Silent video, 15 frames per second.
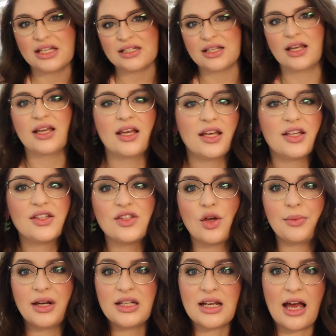it so
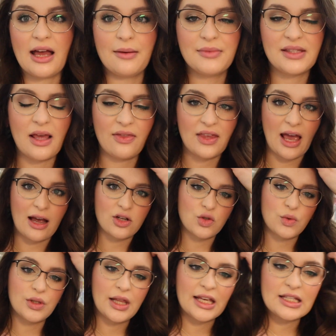many times that the
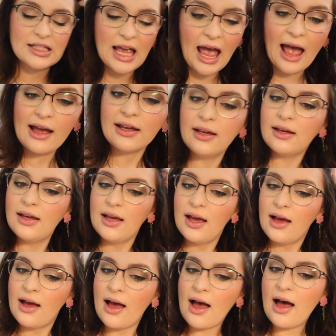actual tag
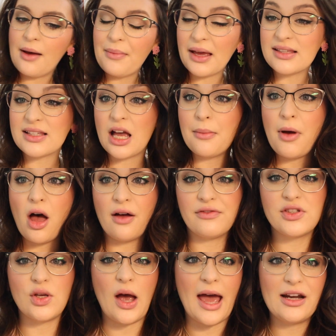has come off,
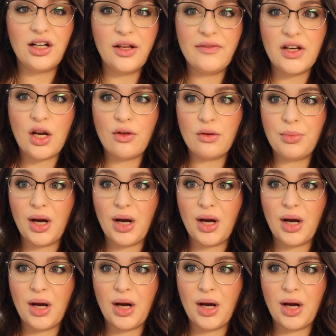so I don't even know the